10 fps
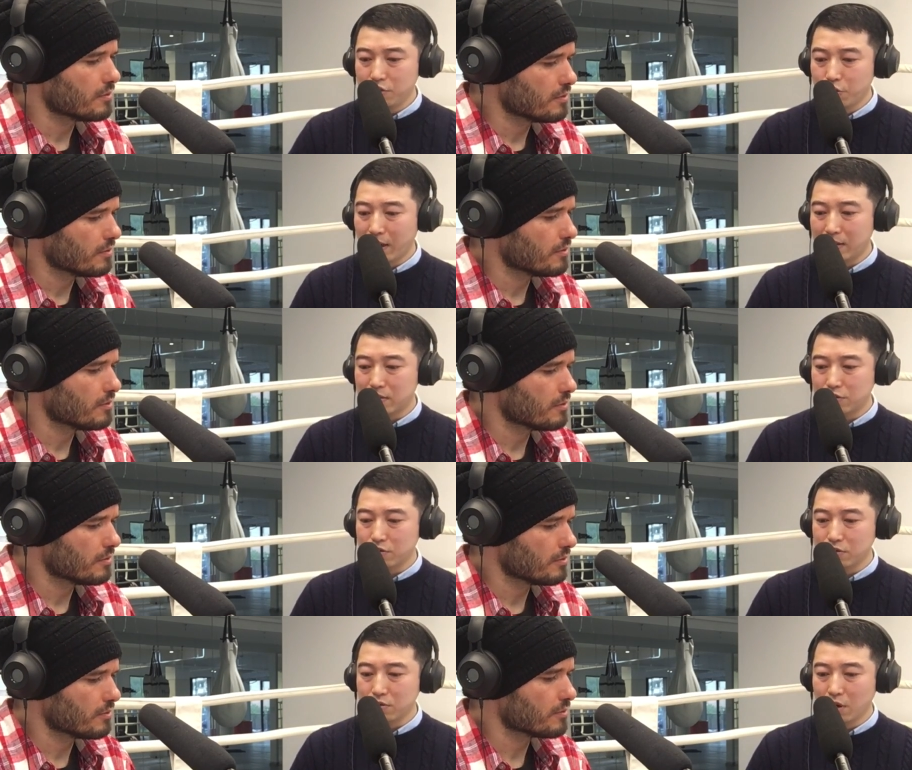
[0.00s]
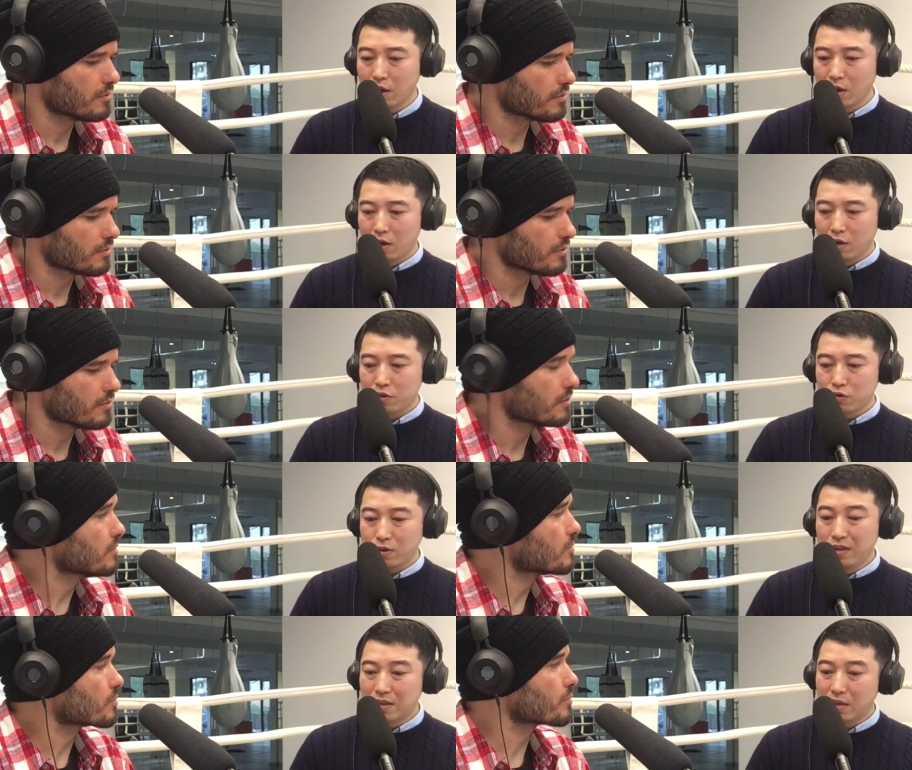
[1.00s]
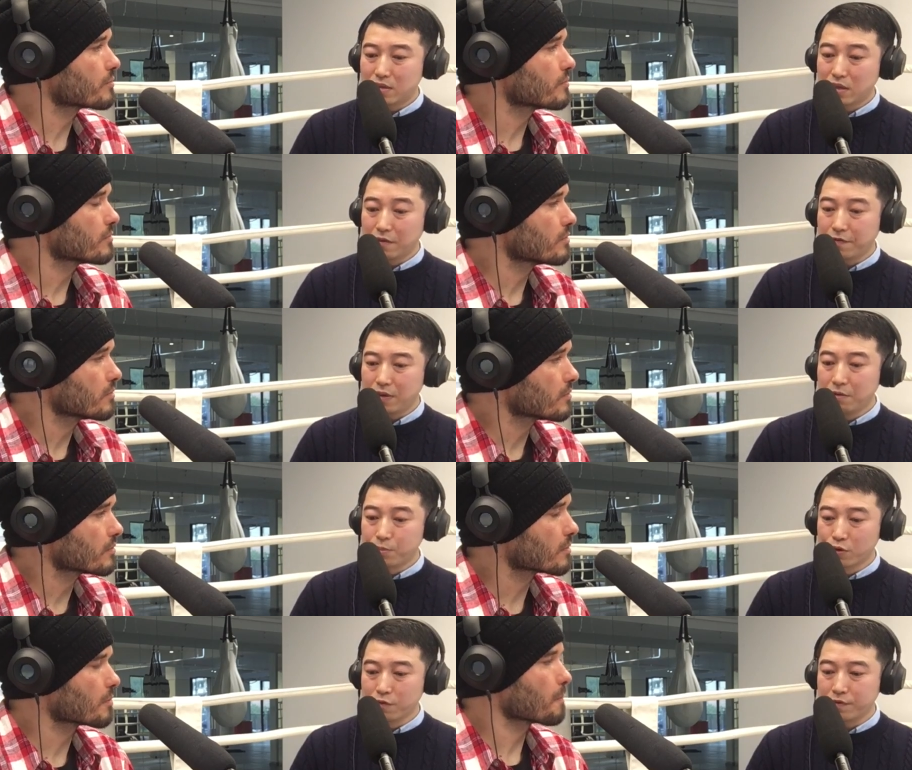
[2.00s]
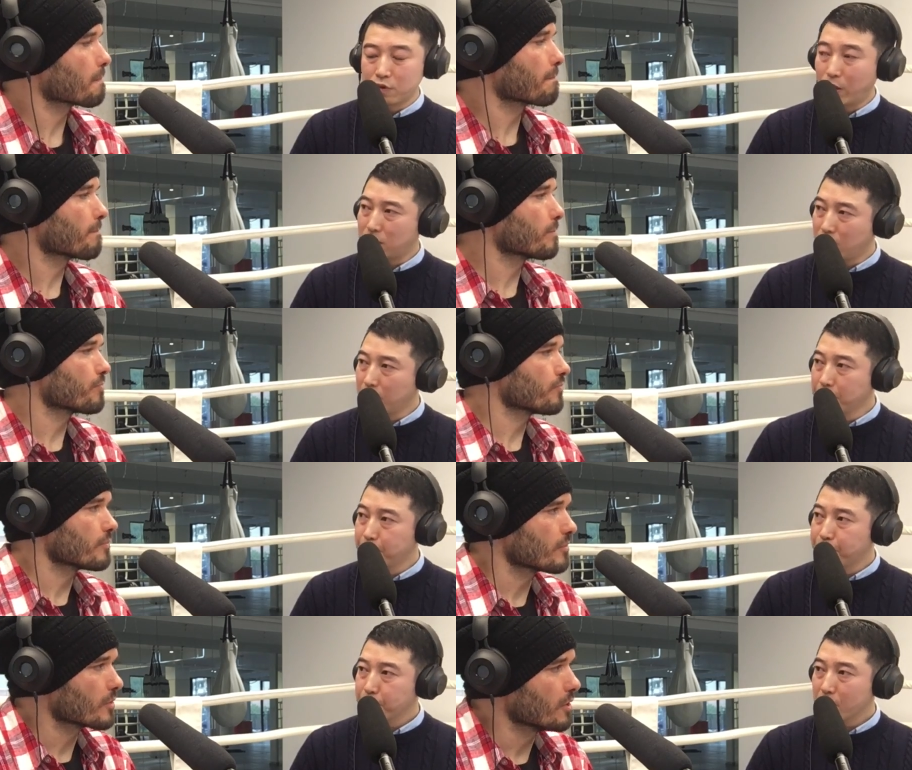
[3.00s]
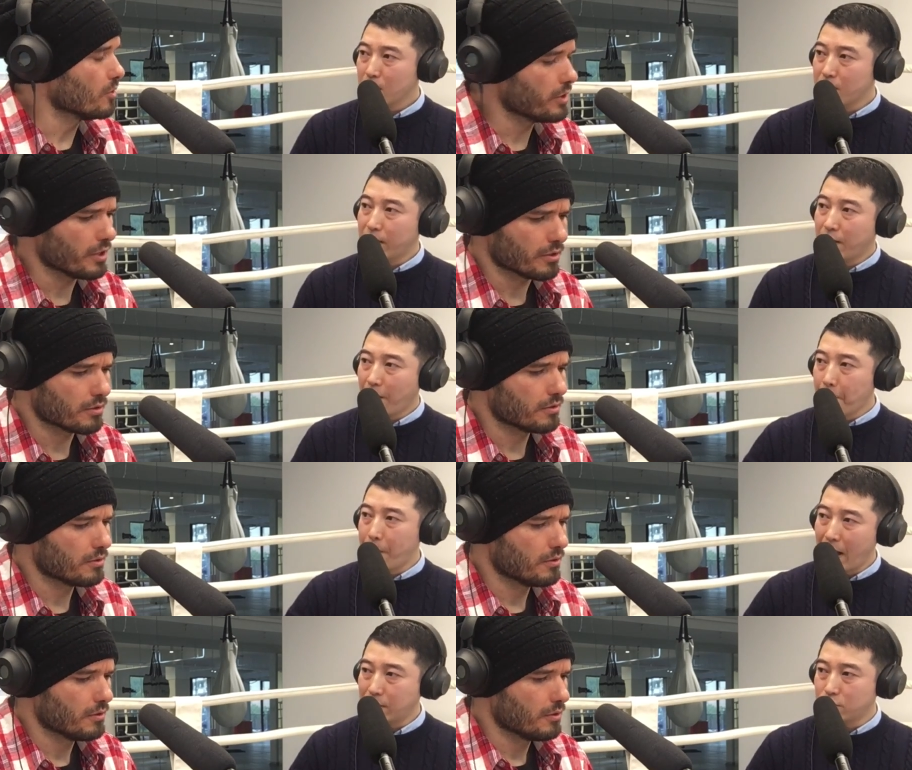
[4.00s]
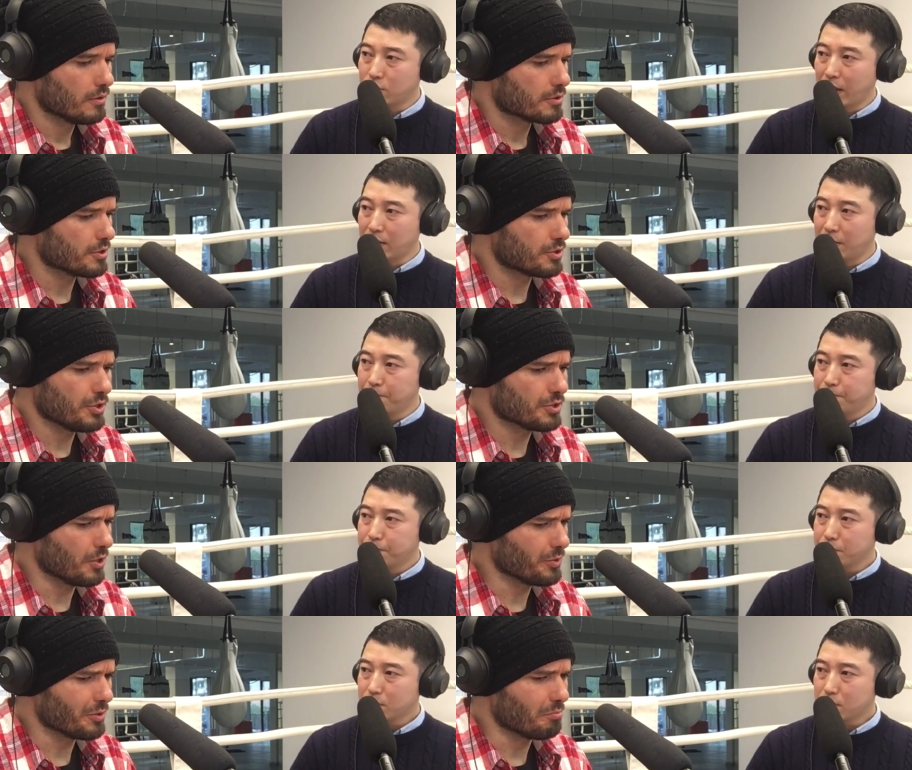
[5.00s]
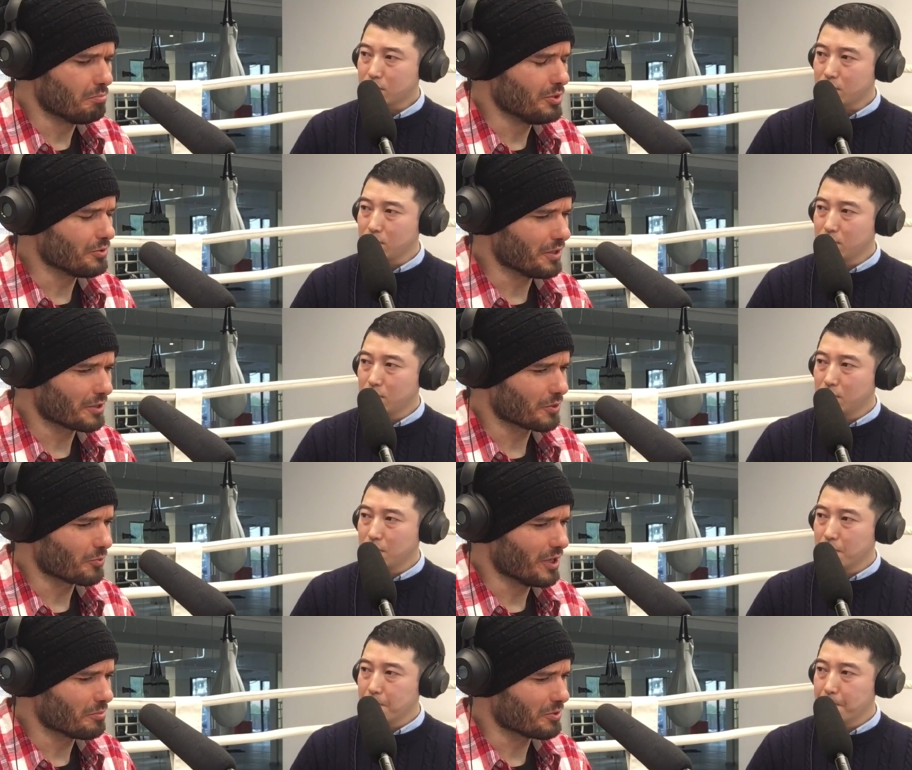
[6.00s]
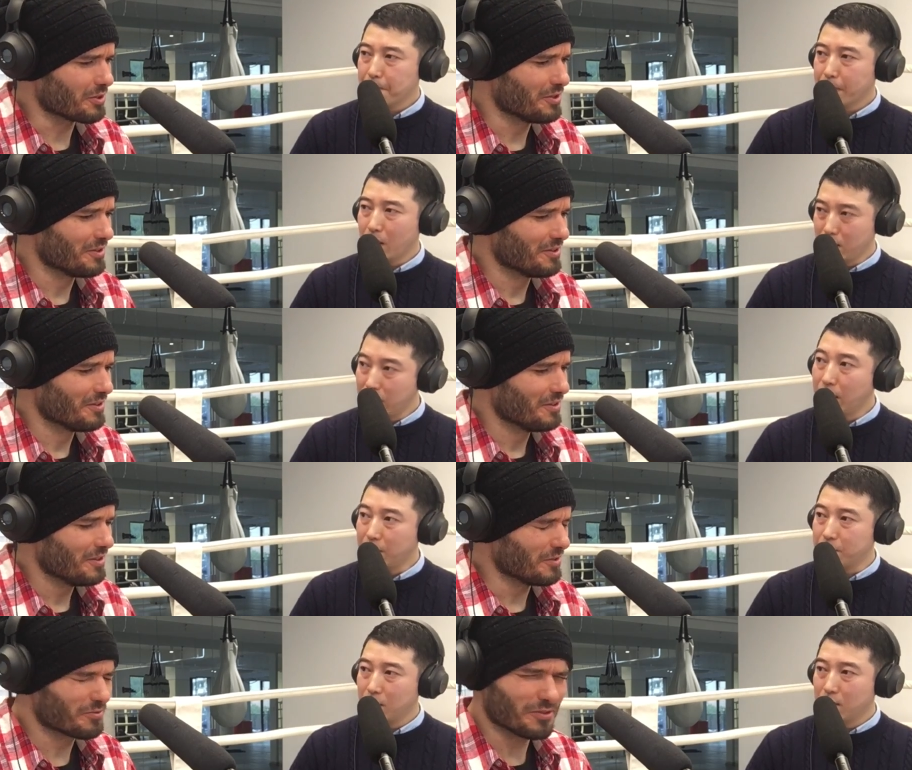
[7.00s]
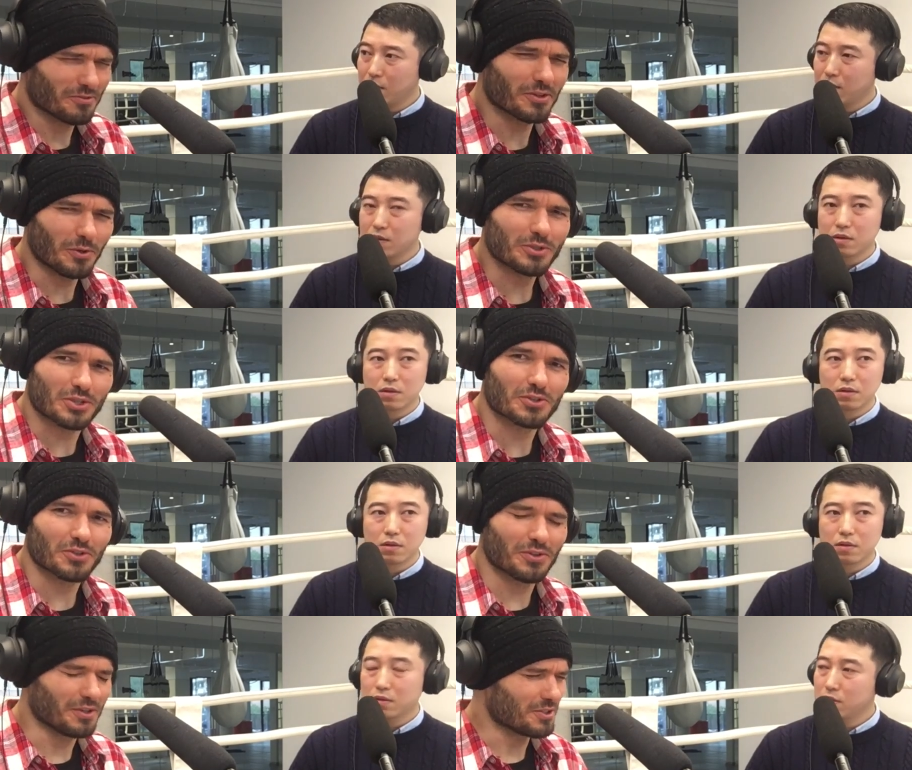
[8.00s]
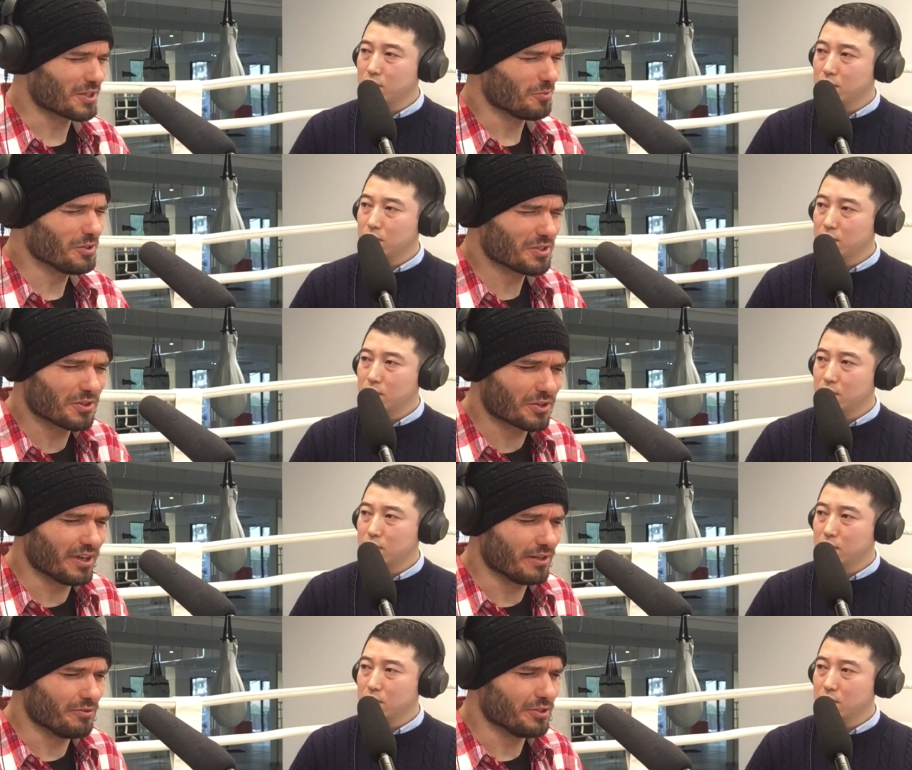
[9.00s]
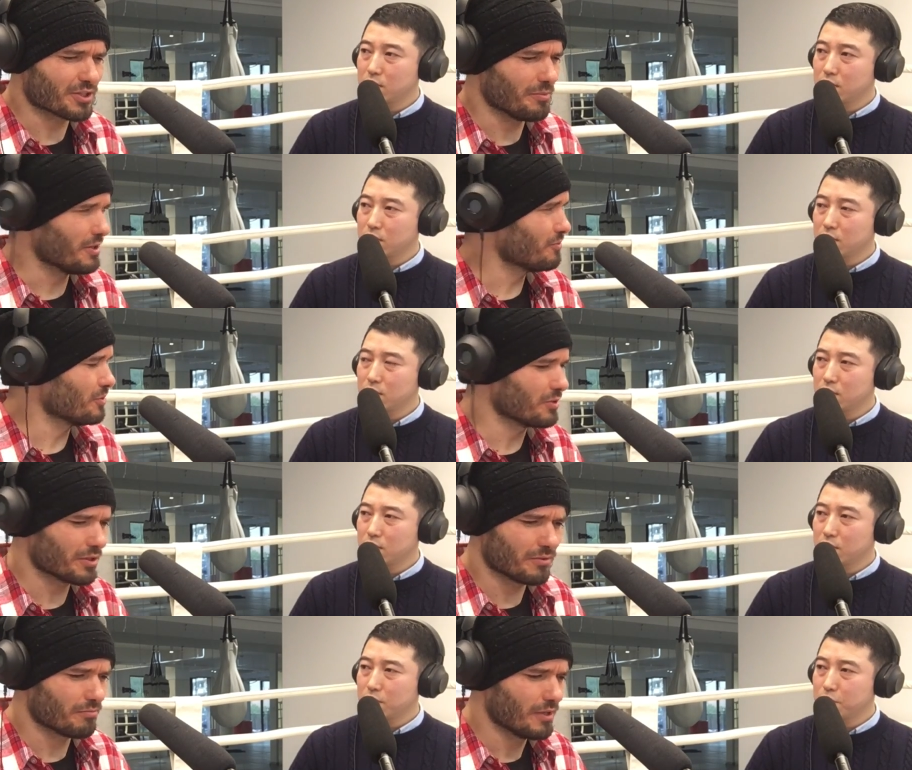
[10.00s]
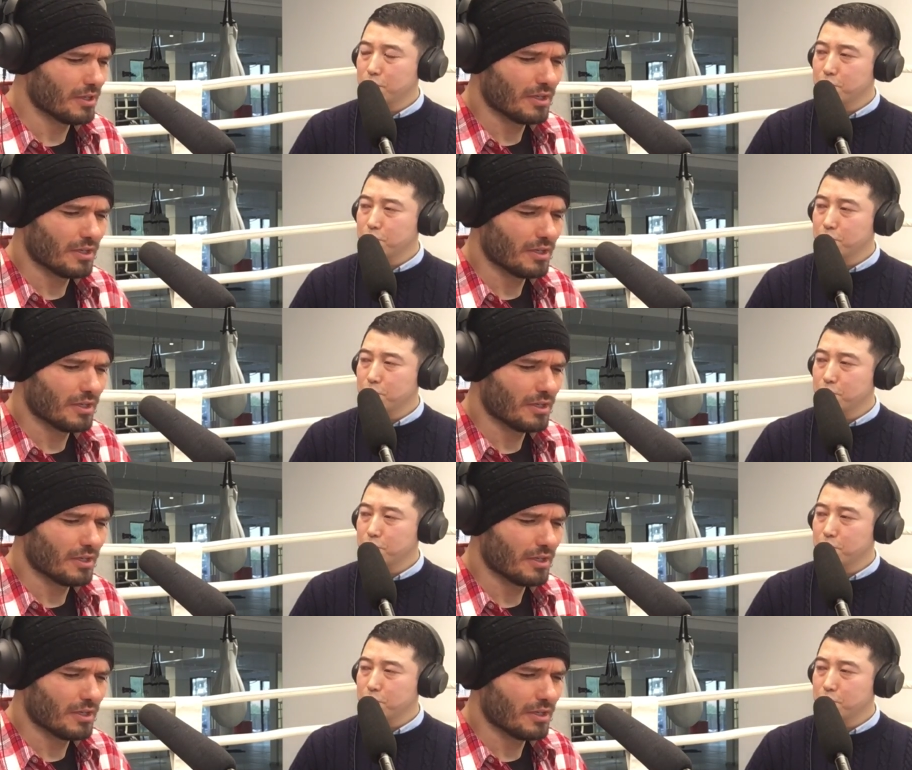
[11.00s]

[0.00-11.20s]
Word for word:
Speaker 1: in US to to intensive improve the wrestling oh, and yeah. then come back to China. She's
Speaker 2: already built like a grappler. Yeah. If if there is such a thing as that, which there kind of is. I mean, if you look at